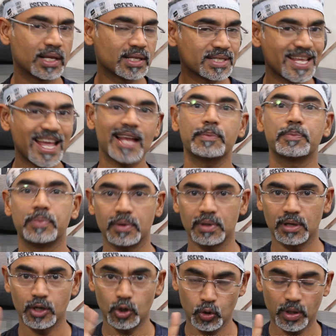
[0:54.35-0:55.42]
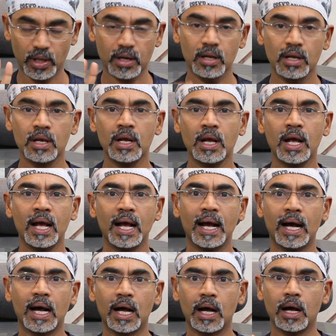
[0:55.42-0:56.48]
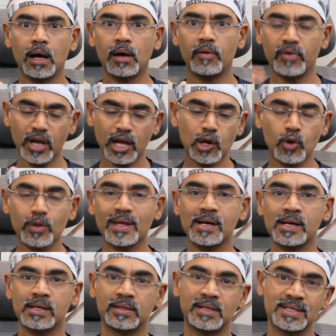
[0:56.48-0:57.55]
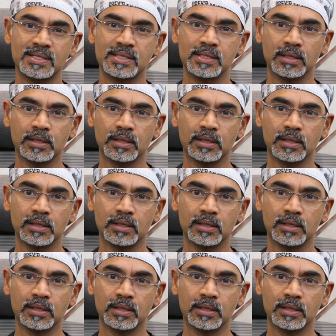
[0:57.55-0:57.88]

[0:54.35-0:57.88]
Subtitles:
the scalp donor. We all know that this